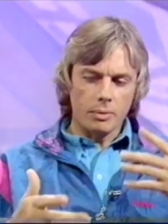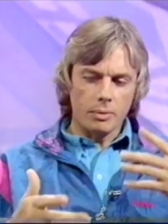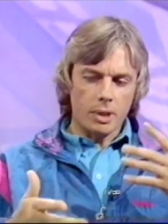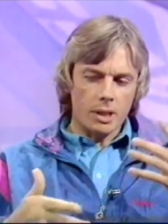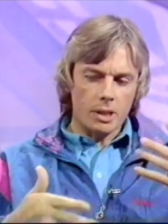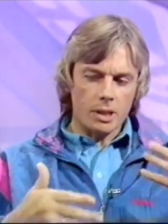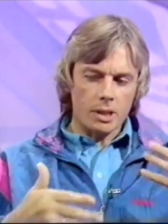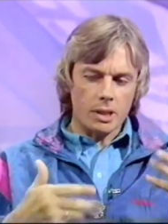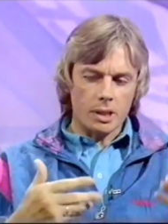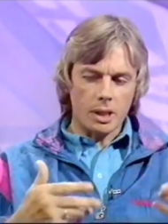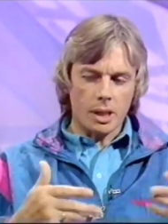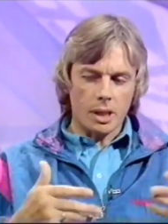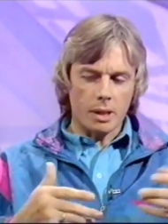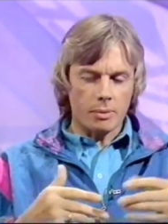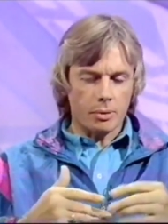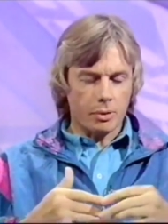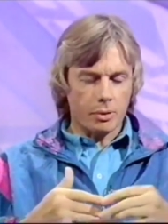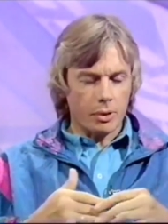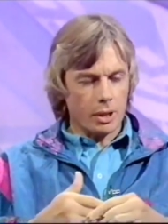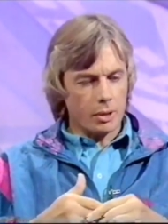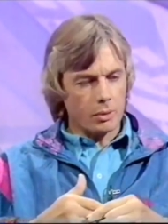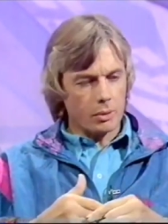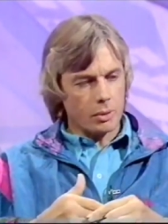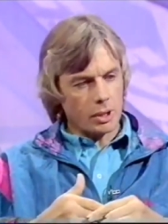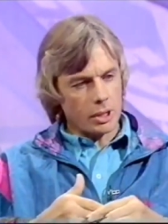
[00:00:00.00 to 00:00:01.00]
is the same
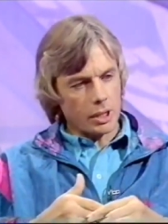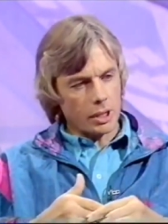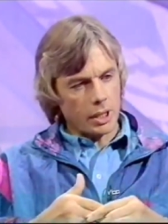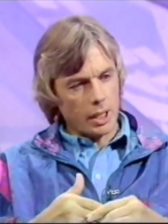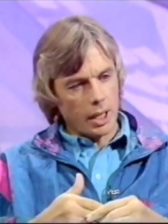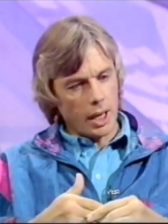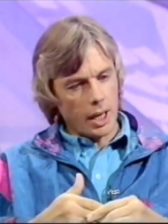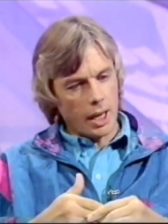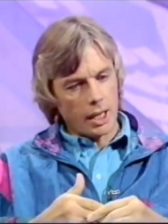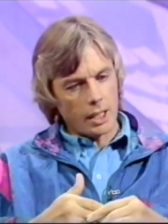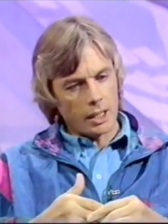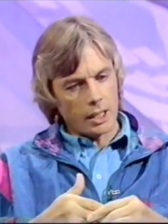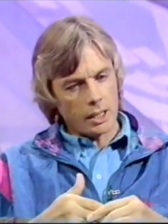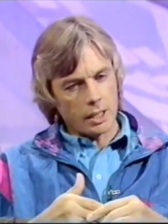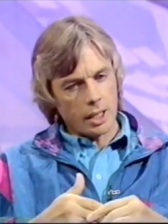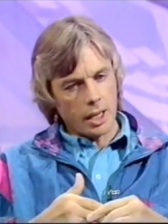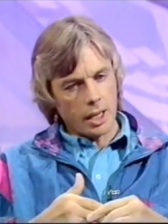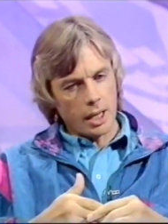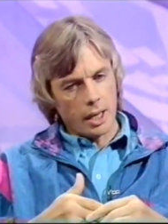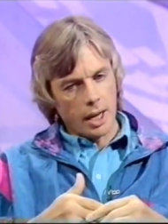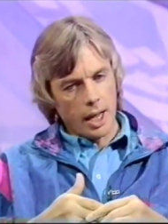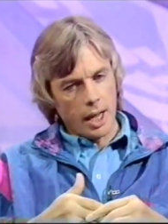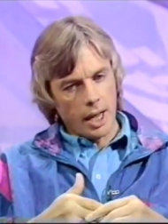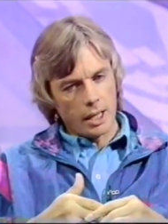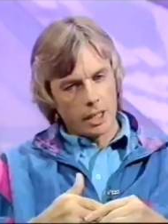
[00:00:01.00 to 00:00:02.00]
frequency as an